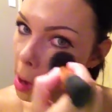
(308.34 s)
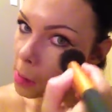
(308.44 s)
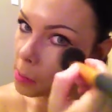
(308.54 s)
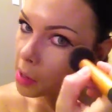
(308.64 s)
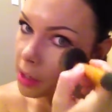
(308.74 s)

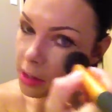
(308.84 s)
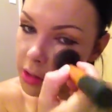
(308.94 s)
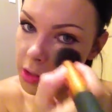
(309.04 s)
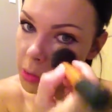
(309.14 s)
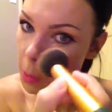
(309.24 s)
and making
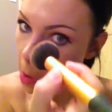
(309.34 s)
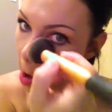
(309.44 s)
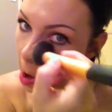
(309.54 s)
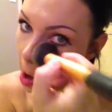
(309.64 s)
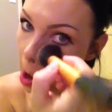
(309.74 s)
sure
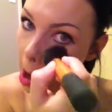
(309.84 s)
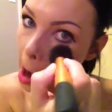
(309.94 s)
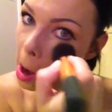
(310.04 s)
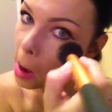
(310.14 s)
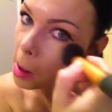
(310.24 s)

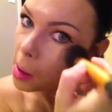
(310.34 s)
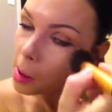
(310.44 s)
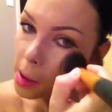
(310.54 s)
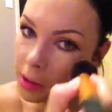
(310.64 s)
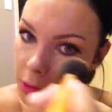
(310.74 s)

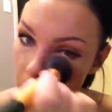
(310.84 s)
it's